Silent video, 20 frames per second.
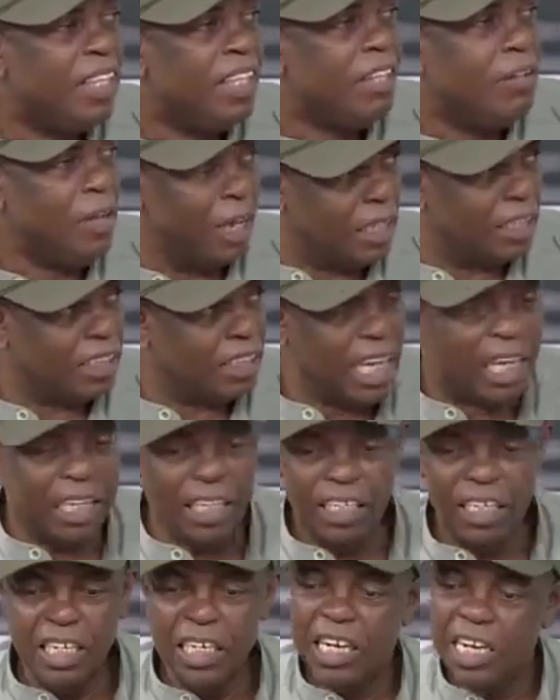You
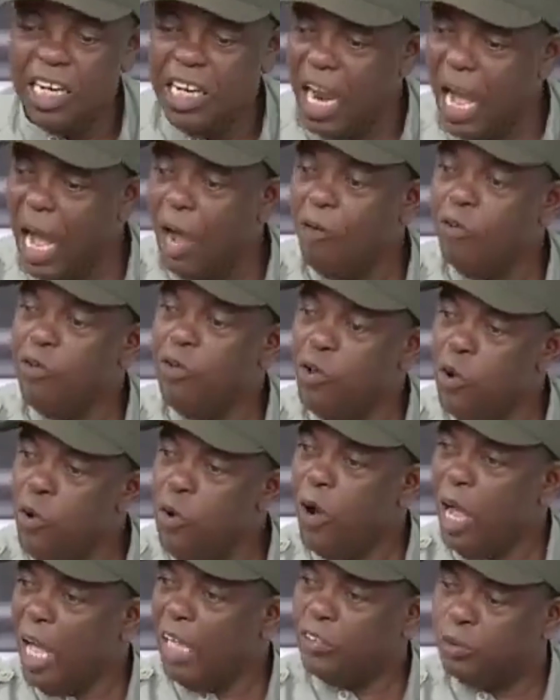understand? Now,
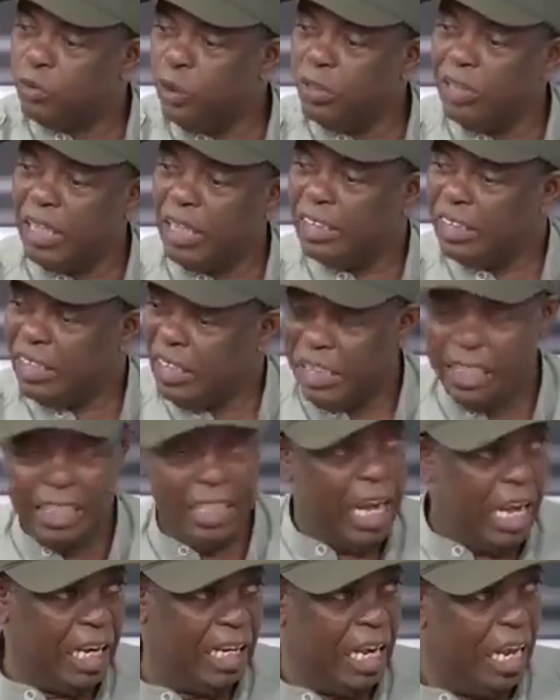U.S. soldiers
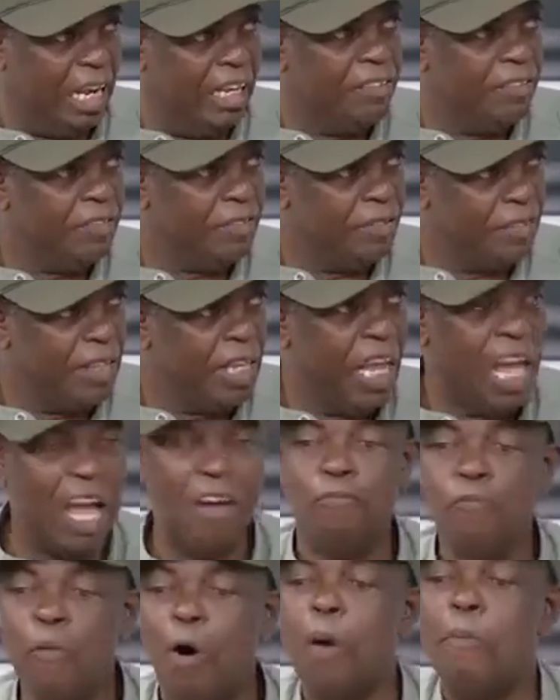in Ghana
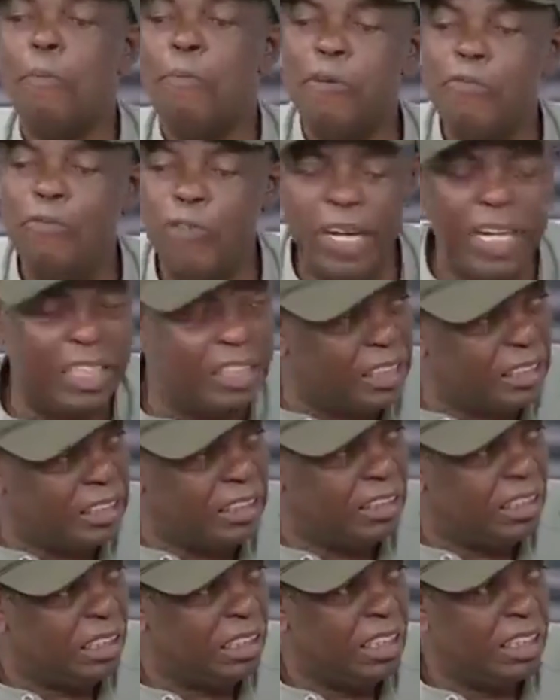have more
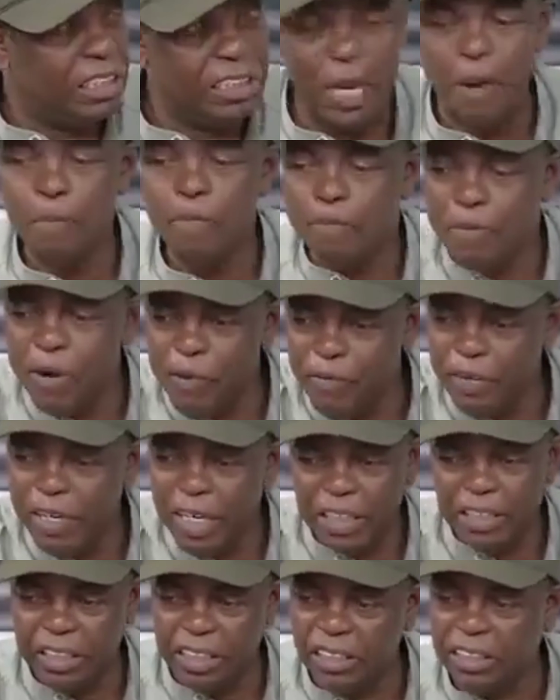privileges than
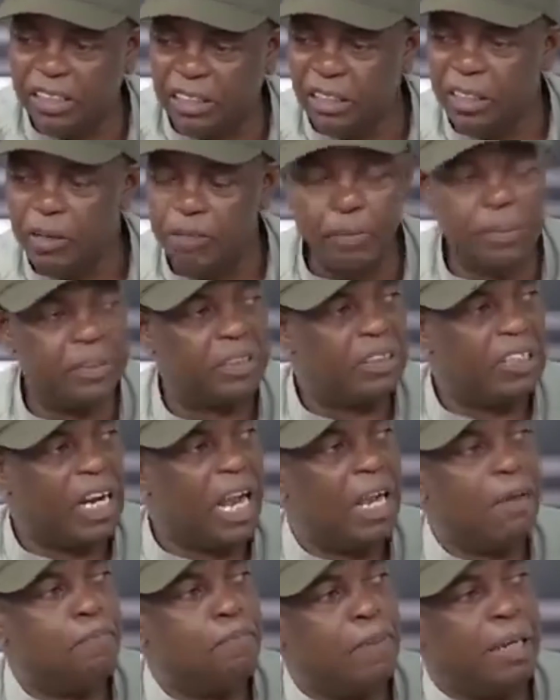privileges
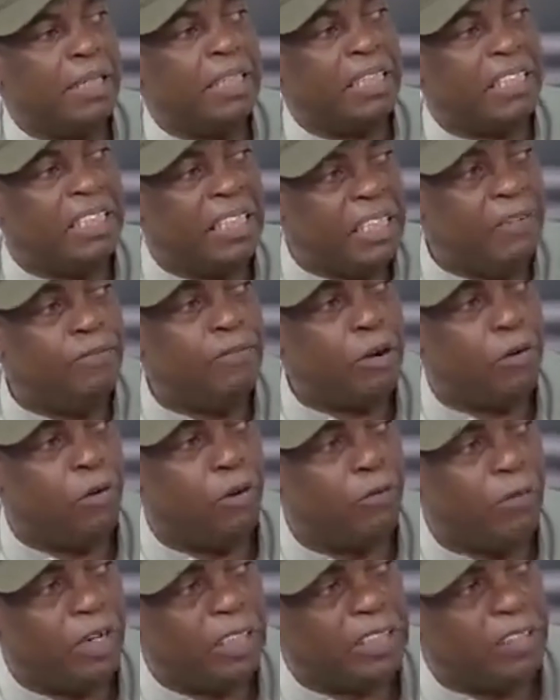prescribed by the Geneva
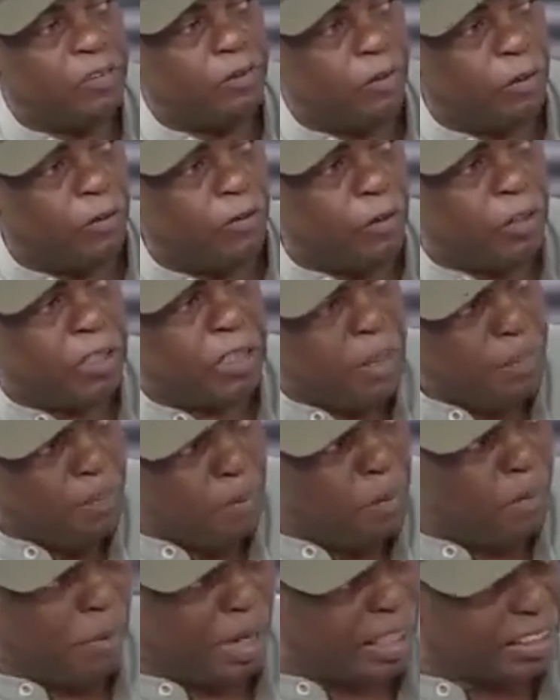Convention for
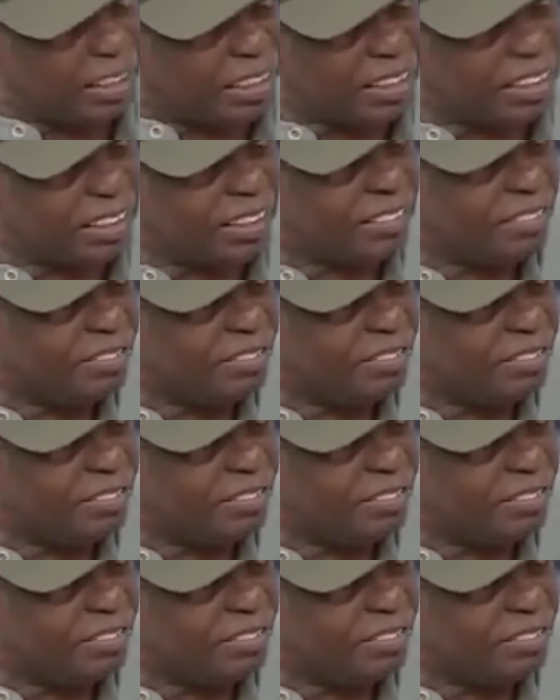diplomats.